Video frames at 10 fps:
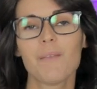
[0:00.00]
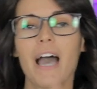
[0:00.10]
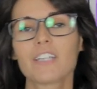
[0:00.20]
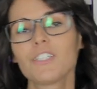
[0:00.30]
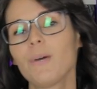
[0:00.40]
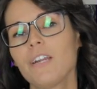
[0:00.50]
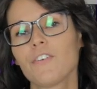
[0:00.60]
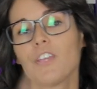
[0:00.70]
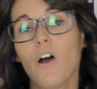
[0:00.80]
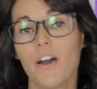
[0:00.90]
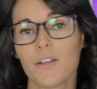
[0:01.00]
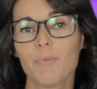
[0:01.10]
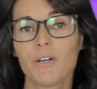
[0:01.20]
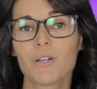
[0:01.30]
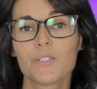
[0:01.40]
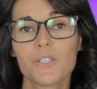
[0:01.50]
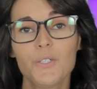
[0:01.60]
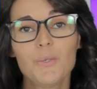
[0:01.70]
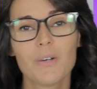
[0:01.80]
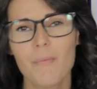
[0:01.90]
I'm actually waiting for the audiobook
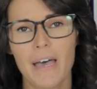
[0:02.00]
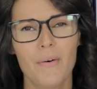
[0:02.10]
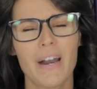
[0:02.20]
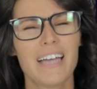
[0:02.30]
to come out.